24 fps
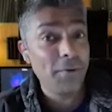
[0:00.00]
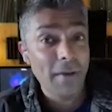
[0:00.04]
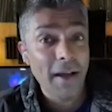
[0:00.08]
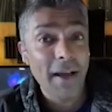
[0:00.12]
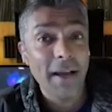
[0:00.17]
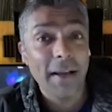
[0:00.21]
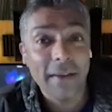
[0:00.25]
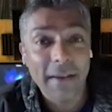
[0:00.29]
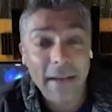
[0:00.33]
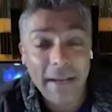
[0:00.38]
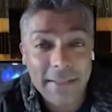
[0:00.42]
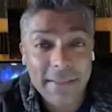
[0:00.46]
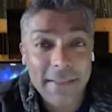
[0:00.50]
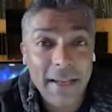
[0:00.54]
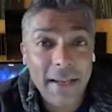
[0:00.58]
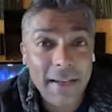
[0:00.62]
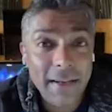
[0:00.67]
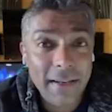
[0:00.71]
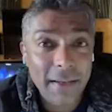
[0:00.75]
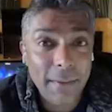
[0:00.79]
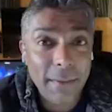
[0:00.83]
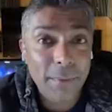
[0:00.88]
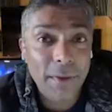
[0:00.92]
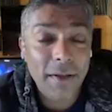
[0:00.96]
right,
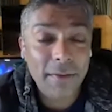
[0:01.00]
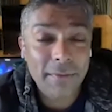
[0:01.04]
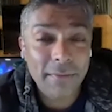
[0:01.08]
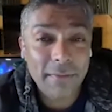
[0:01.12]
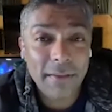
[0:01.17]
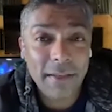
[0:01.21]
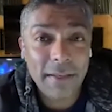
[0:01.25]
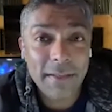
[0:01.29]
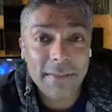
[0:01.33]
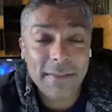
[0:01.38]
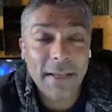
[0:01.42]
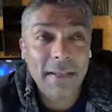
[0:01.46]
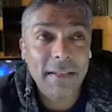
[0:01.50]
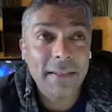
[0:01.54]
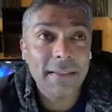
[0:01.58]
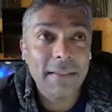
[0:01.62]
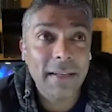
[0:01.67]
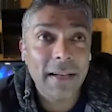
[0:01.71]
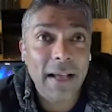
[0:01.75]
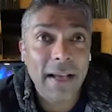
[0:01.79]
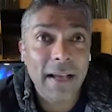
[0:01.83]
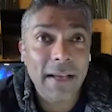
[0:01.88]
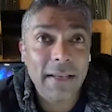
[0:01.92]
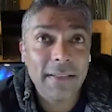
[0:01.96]
exactly
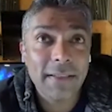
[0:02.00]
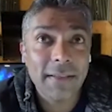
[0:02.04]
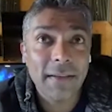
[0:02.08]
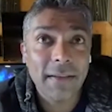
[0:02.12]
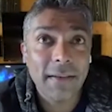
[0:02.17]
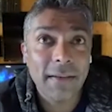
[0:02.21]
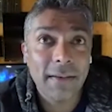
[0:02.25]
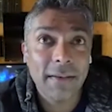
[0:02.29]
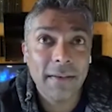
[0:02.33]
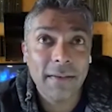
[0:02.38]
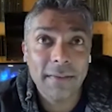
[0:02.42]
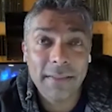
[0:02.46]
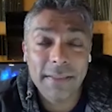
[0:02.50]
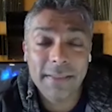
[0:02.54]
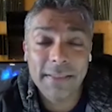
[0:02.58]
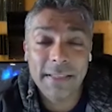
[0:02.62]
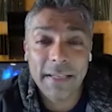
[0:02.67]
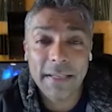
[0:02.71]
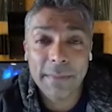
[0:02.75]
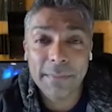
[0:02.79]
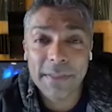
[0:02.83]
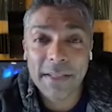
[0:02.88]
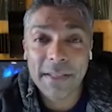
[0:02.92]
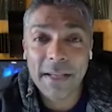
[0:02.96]
the
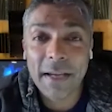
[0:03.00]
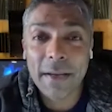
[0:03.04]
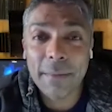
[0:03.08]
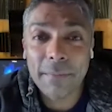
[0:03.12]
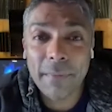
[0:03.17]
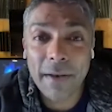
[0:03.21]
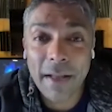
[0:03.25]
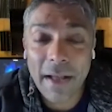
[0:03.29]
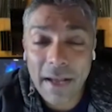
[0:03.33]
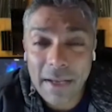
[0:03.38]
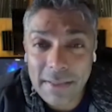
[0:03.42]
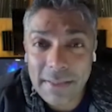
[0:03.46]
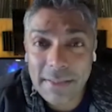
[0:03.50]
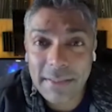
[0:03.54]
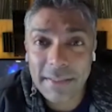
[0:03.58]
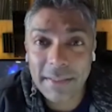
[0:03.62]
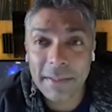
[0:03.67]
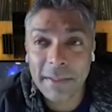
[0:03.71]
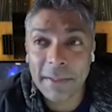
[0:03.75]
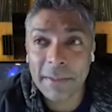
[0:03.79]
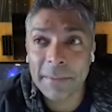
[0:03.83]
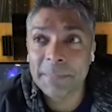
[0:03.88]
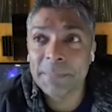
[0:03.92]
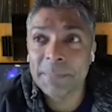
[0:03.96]
same time last
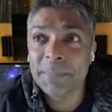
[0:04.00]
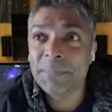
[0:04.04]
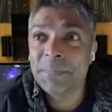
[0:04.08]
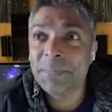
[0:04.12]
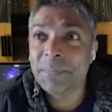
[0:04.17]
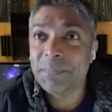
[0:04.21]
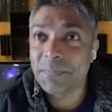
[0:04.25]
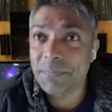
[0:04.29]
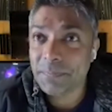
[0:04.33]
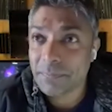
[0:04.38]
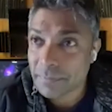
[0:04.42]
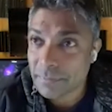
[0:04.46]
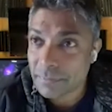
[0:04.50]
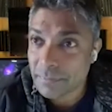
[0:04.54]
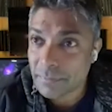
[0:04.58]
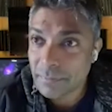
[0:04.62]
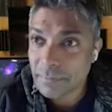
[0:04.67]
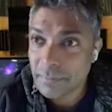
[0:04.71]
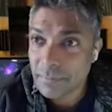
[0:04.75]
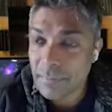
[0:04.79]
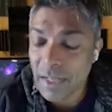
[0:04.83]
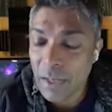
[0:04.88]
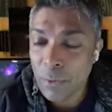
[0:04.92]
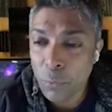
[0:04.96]
year,
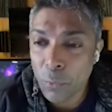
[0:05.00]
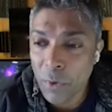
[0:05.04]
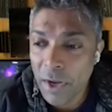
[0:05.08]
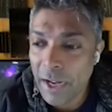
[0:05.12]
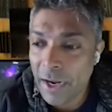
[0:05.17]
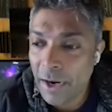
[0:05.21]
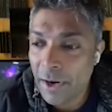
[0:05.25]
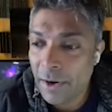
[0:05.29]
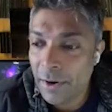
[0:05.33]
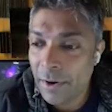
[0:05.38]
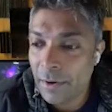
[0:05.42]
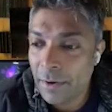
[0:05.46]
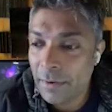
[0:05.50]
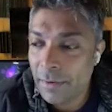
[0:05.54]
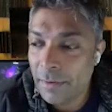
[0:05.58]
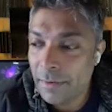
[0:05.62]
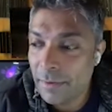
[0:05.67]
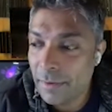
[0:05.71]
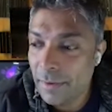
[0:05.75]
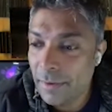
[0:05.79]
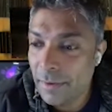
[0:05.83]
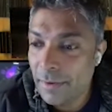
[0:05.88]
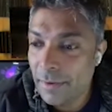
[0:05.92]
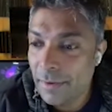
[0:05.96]
where
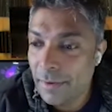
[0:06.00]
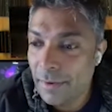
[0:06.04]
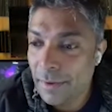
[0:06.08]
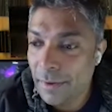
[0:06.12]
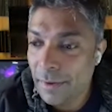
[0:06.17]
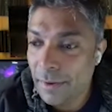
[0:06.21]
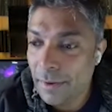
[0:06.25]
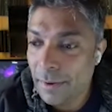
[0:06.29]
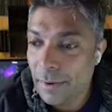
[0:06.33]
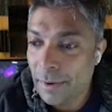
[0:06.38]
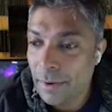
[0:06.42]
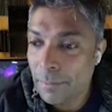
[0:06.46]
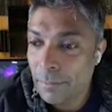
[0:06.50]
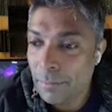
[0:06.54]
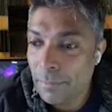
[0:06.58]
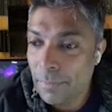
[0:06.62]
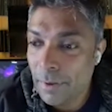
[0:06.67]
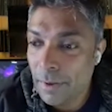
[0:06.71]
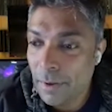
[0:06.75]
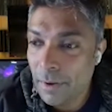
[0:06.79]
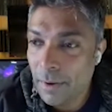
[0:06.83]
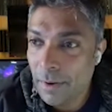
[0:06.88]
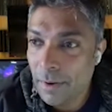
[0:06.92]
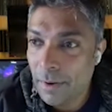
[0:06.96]

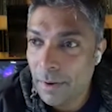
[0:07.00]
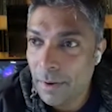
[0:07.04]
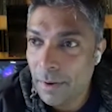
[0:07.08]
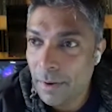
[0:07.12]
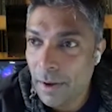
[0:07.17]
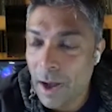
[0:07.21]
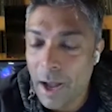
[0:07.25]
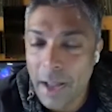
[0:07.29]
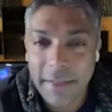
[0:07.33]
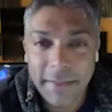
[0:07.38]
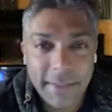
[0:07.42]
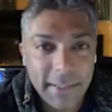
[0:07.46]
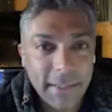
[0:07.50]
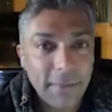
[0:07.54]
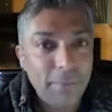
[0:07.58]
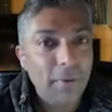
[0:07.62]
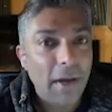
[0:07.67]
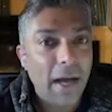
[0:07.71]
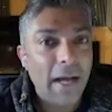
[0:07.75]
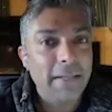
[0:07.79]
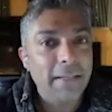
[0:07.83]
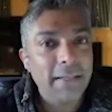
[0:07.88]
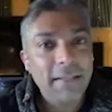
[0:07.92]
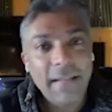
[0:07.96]
I
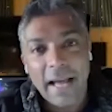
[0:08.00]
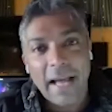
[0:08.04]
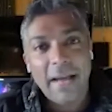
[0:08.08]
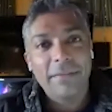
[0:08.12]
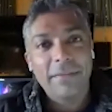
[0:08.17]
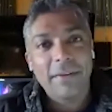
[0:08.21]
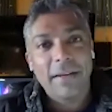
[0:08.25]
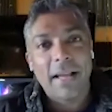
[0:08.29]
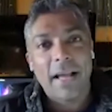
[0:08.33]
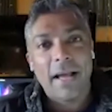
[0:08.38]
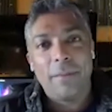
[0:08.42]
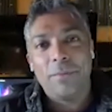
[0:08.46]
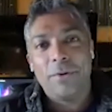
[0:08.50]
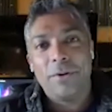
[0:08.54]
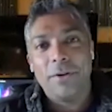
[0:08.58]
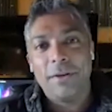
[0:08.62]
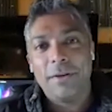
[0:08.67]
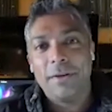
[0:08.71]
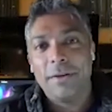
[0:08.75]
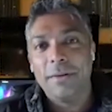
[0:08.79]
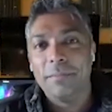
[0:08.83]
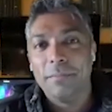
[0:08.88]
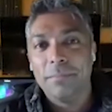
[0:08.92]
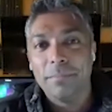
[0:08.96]
did have a
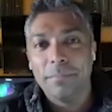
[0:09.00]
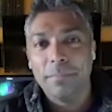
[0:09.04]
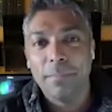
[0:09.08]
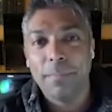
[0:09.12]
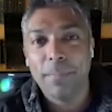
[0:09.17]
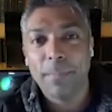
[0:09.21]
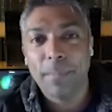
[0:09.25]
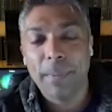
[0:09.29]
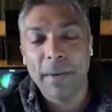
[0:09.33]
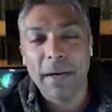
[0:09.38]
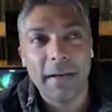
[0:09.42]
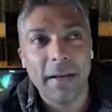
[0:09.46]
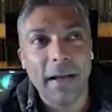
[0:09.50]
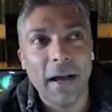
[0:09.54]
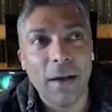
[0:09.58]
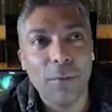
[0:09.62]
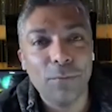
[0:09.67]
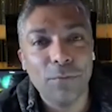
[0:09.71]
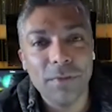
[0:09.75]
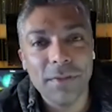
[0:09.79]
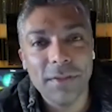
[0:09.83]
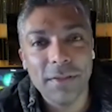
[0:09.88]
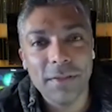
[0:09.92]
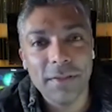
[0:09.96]
camera, but I
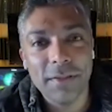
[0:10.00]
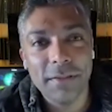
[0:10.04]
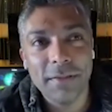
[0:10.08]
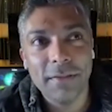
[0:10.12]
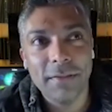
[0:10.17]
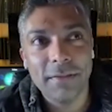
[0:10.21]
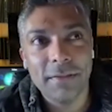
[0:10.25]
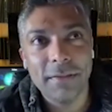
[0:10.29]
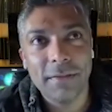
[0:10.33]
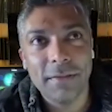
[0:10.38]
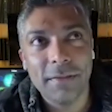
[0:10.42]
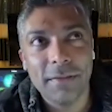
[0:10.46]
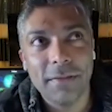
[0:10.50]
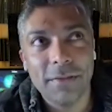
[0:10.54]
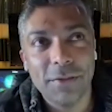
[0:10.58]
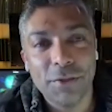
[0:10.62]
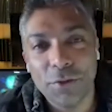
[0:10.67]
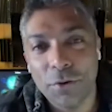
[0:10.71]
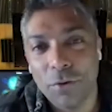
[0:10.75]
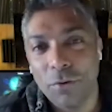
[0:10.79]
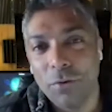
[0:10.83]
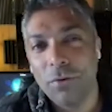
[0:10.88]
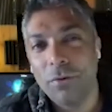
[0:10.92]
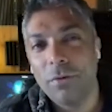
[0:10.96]
wasn't
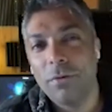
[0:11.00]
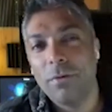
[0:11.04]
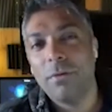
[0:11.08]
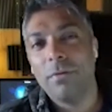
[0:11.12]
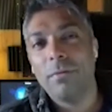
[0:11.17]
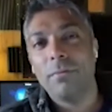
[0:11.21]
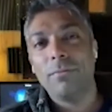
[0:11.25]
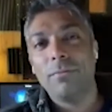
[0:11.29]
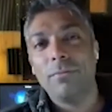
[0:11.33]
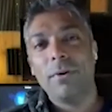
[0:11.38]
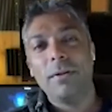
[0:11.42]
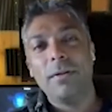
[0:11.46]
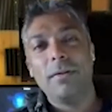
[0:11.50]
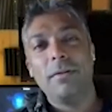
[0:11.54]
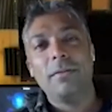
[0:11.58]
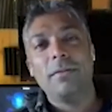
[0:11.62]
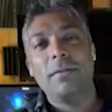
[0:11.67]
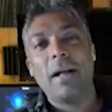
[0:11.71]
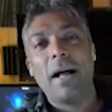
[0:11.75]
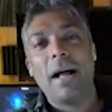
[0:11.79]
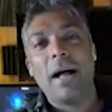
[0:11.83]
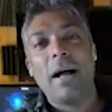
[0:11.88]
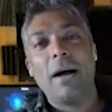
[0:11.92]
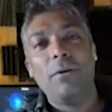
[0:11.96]
sure, well,
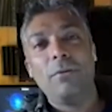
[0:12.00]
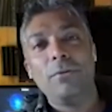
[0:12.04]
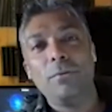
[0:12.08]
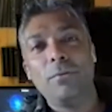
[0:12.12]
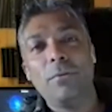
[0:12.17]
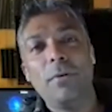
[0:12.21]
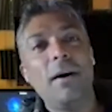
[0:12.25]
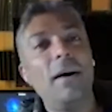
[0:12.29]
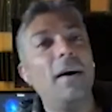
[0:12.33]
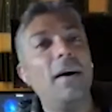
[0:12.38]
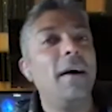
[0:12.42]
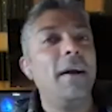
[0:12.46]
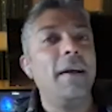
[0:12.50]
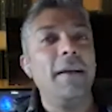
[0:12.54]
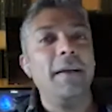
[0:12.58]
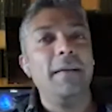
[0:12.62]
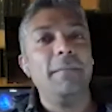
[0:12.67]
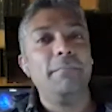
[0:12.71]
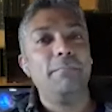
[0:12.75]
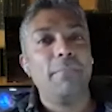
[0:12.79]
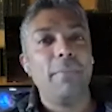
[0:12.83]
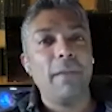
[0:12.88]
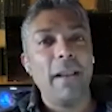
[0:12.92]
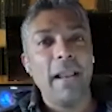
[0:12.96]
how do
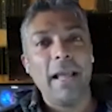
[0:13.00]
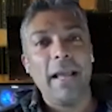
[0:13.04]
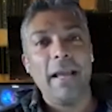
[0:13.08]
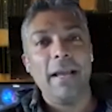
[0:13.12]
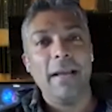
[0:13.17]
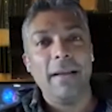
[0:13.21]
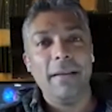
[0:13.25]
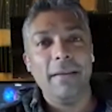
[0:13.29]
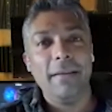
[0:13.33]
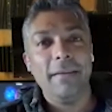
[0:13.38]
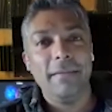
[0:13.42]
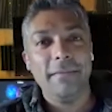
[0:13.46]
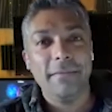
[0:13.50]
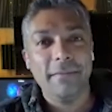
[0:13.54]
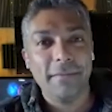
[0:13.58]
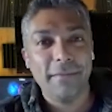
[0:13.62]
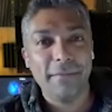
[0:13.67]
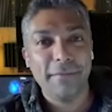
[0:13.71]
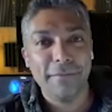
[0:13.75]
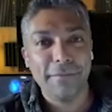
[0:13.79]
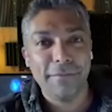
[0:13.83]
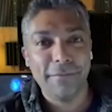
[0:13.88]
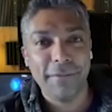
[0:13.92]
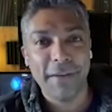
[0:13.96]
I play
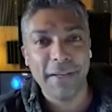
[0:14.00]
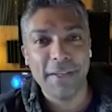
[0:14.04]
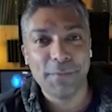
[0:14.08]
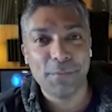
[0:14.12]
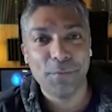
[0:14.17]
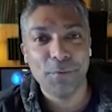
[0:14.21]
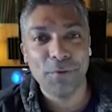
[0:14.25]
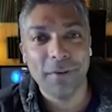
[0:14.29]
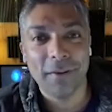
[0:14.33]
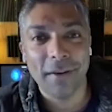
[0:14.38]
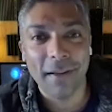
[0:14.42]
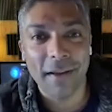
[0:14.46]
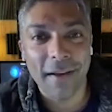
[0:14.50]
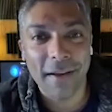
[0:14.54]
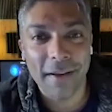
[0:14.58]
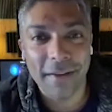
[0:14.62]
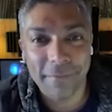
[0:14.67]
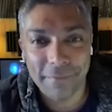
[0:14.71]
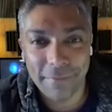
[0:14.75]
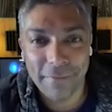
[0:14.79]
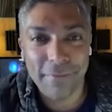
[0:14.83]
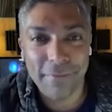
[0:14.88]
Facebook Live